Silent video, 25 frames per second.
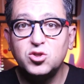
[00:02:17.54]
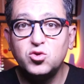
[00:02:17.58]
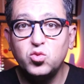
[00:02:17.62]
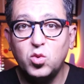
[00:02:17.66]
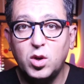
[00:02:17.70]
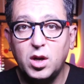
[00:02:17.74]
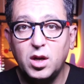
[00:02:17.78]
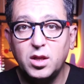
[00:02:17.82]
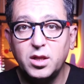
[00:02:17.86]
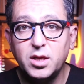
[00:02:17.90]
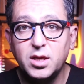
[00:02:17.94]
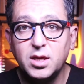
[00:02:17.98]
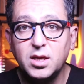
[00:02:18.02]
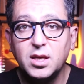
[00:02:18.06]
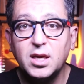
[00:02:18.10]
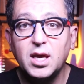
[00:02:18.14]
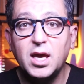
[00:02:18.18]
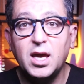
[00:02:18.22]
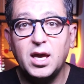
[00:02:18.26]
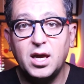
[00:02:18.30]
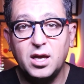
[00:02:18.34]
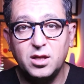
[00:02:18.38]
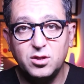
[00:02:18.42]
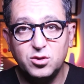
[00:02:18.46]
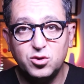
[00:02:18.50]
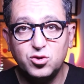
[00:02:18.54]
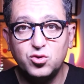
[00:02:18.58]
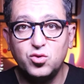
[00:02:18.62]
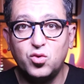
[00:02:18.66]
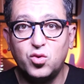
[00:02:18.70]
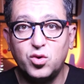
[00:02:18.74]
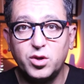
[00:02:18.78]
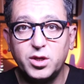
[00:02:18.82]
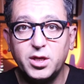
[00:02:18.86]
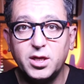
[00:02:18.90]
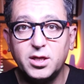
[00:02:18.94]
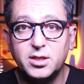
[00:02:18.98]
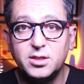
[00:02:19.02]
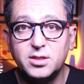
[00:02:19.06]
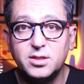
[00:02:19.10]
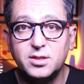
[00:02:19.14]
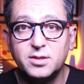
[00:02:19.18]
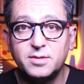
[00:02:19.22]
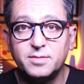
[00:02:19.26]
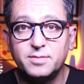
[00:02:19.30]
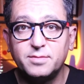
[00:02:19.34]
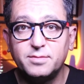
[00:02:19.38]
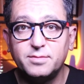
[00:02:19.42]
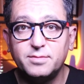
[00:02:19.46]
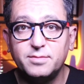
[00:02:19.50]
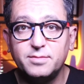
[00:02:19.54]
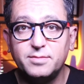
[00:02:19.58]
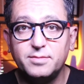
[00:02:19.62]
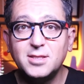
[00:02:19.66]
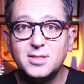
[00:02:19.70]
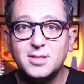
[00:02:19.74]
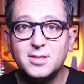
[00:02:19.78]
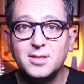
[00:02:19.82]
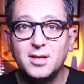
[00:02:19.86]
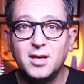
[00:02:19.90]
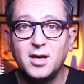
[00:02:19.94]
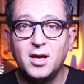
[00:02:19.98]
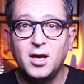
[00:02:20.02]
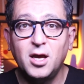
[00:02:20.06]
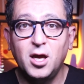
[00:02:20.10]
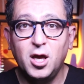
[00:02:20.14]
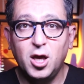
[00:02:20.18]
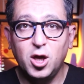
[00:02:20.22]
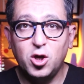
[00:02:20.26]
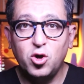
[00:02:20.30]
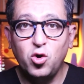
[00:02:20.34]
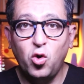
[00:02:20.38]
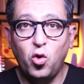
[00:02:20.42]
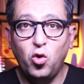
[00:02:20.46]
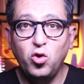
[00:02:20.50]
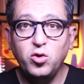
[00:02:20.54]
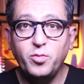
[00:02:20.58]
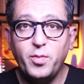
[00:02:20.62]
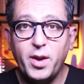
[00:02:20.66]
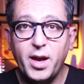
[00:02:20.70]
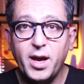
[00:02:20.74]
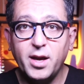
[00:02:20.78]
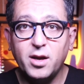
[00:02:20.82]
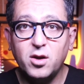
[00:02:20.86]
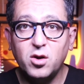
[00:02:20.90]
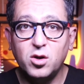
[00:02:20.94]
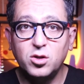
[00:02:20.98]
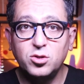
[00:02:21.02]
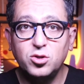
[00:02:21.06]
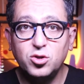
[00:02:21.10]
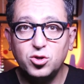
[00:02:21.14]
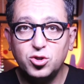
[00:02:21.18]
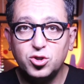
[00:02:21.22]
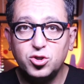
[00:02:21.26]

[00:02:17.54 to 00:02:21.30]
swelling and soreness. A cold pack on your